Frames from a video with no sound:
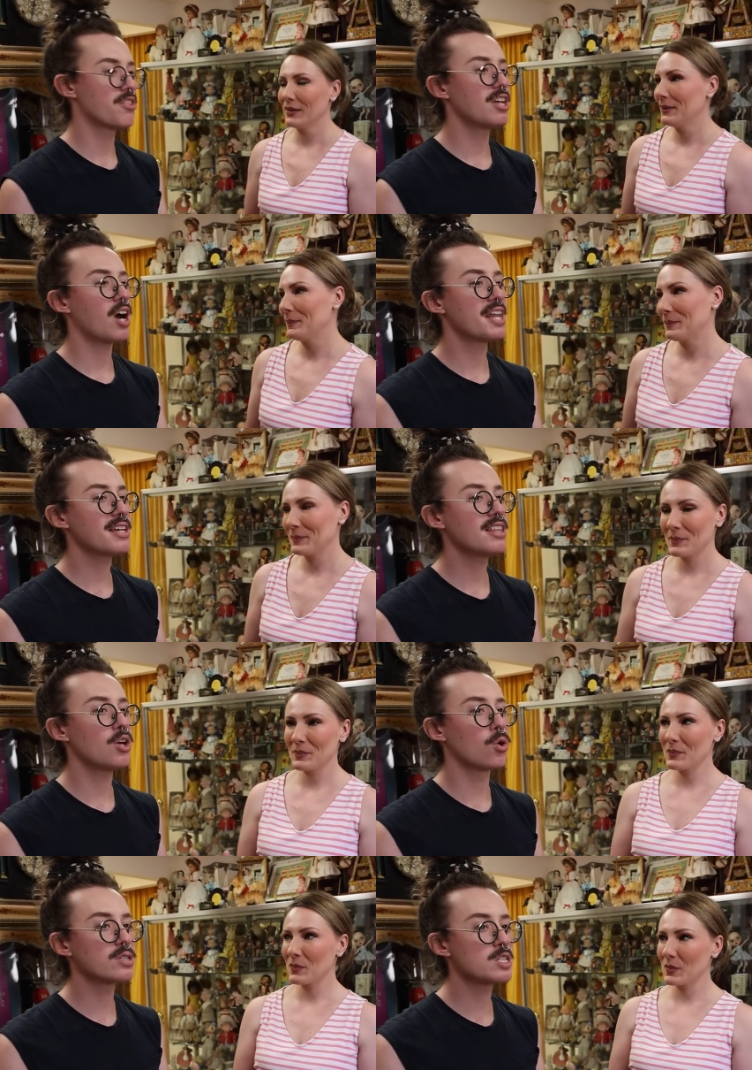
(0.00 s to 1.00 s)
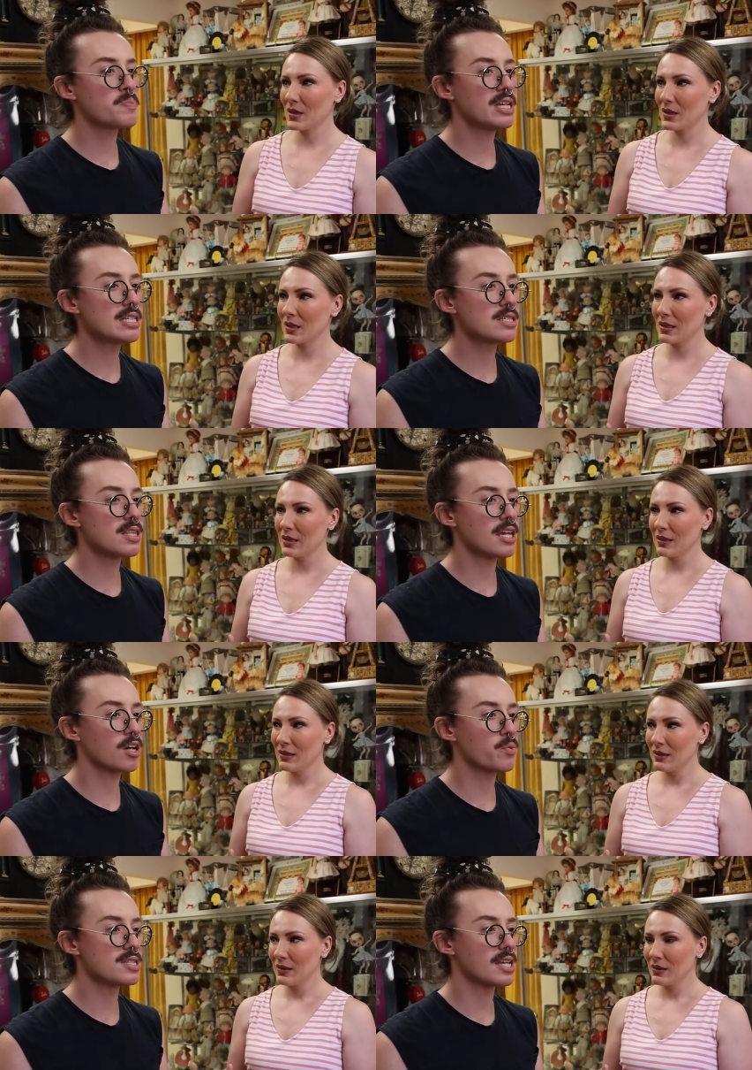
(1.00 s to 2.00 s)
Speaker 1: The I think the oldest piece there
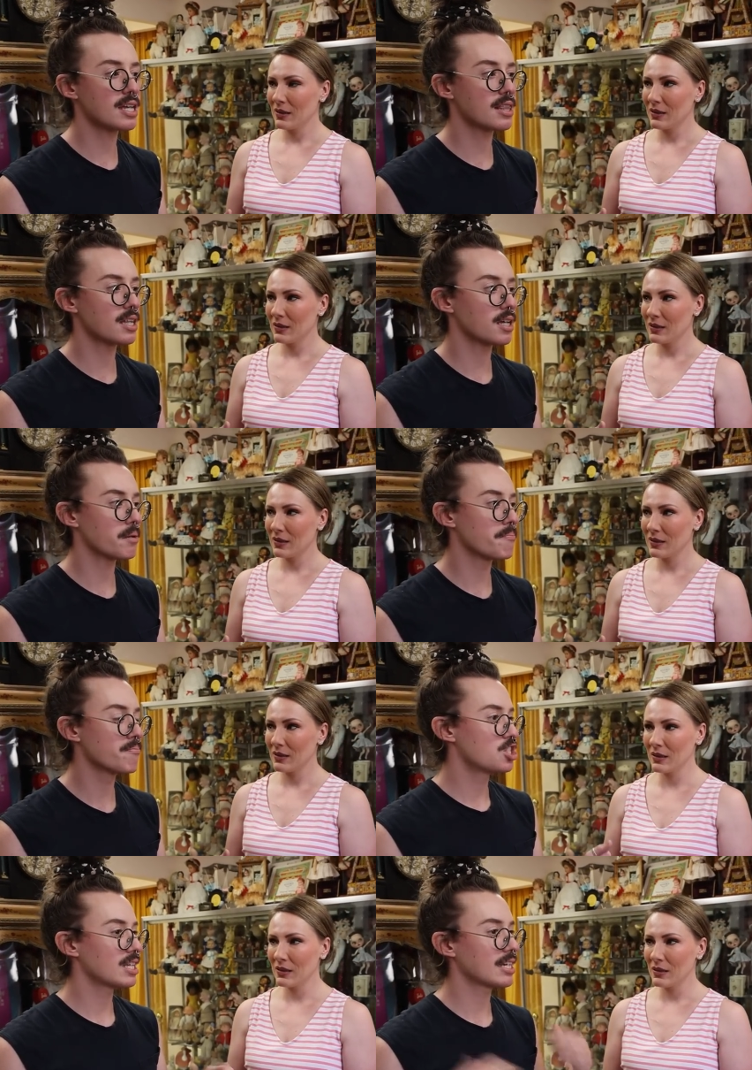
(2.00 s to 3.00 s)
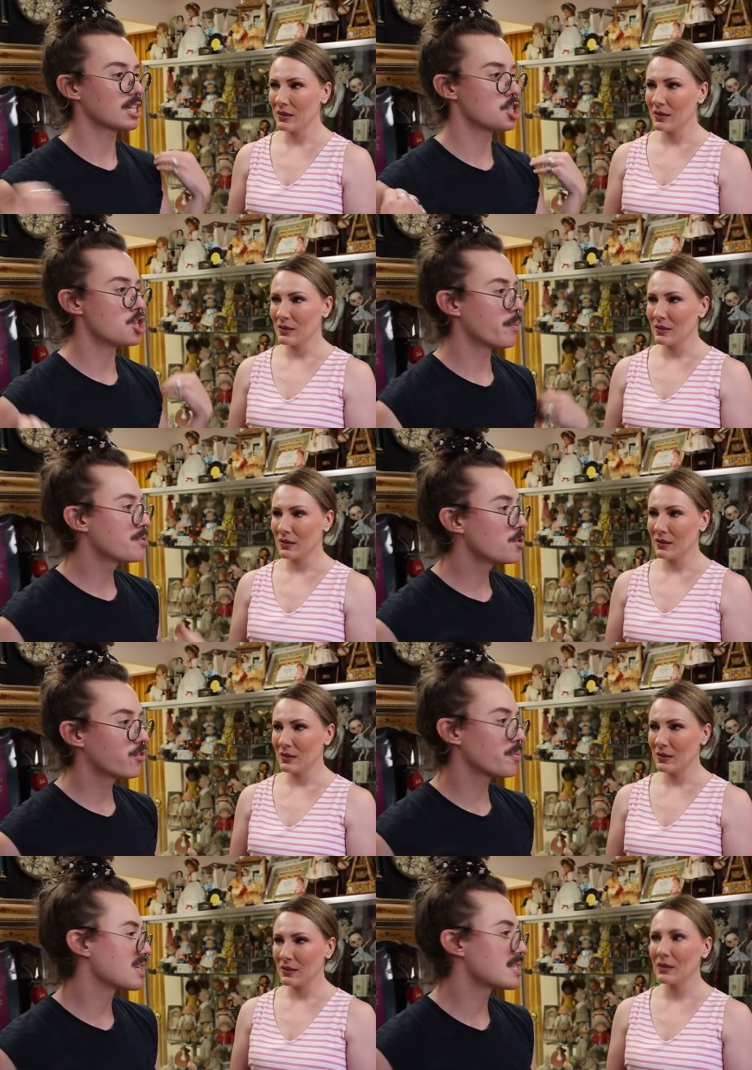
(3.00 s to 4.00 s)
was like the she had like a jumpsuit
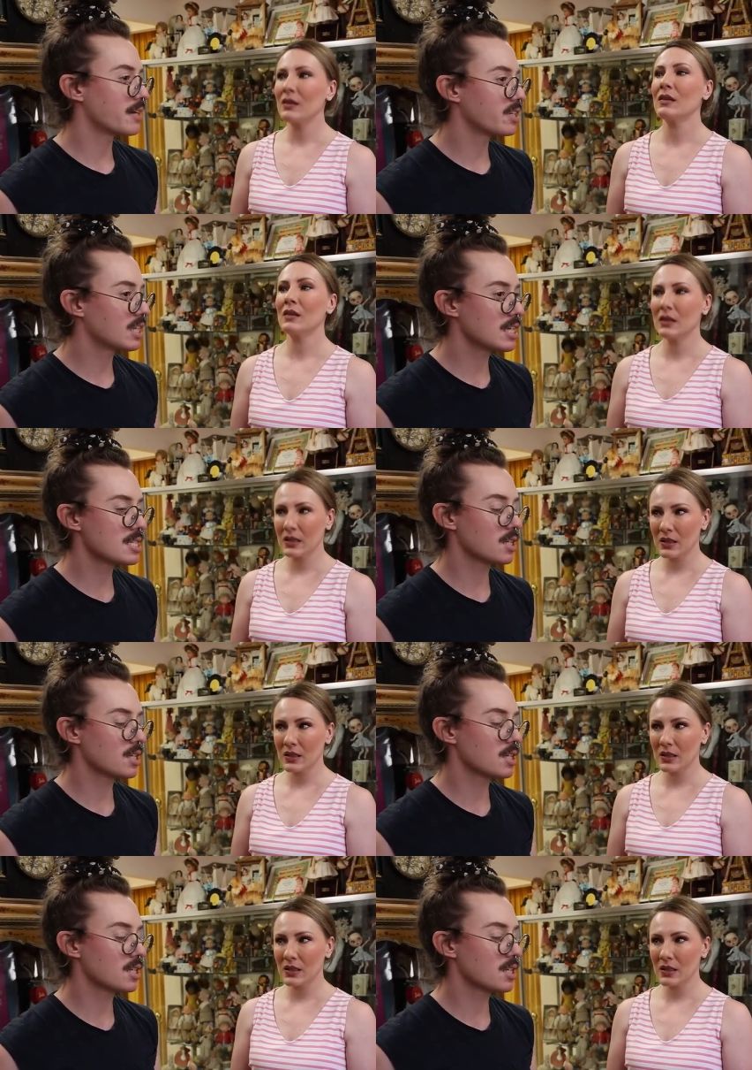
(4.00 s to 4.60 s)
from the seventies.